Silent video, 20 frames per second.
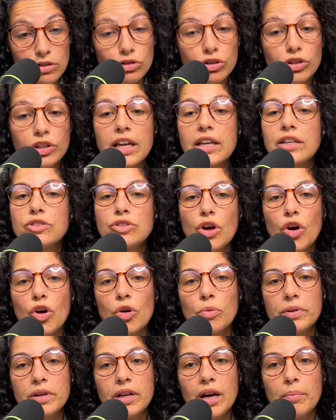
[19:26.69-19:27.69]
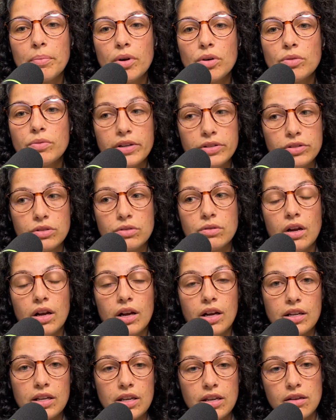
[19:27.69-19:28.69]
looking to open up a restaurant
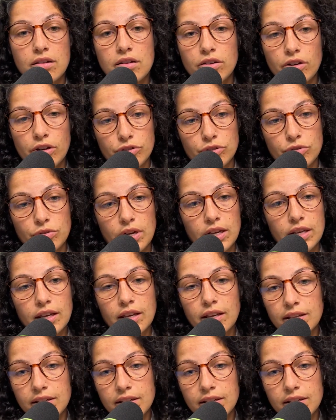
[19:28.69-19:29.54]
here in Australia.